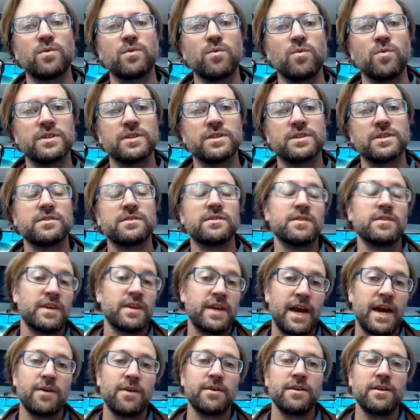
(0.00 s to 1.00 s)
which the
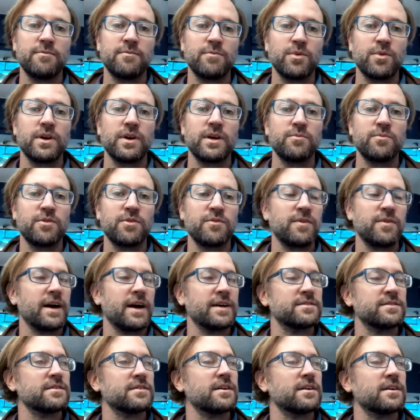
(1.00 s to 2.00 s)
county of Marin
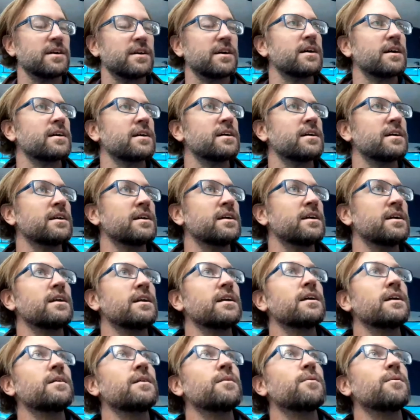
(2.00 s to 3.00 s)
provides
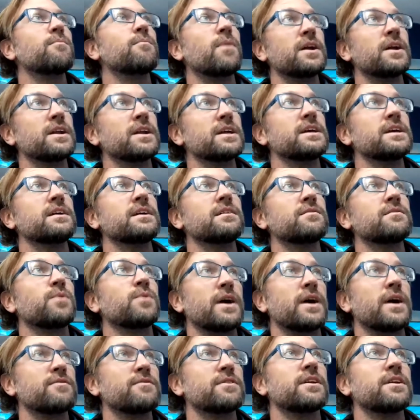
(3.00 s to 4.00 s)
money.
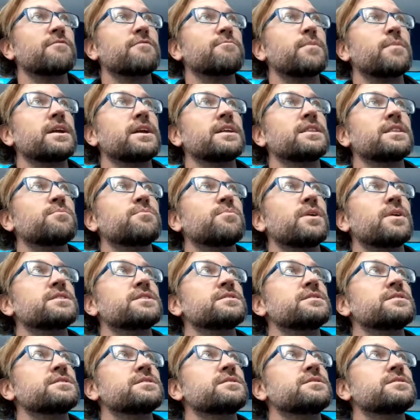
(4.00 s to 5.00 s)
We have enough money in the
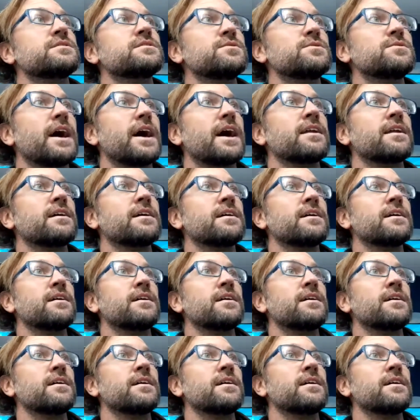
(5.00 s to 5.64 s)
budget to do that.